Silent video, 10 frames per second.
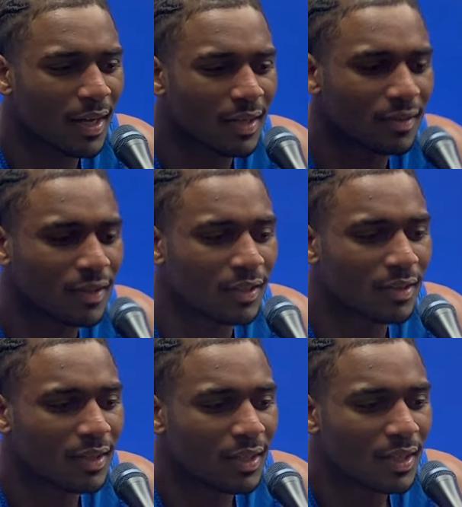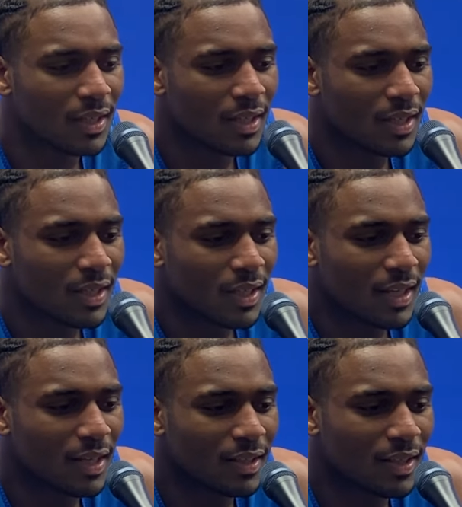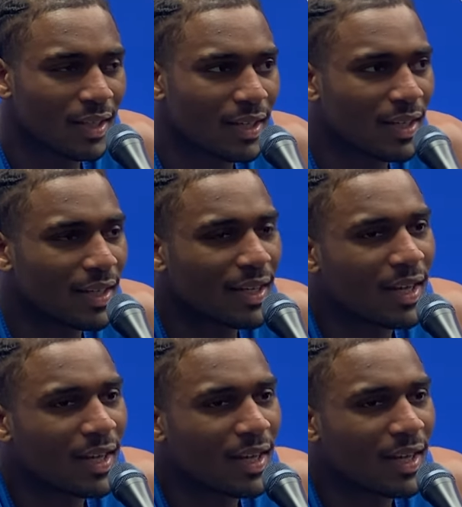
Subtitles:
coach, I could do that. And it, you do that sometimes.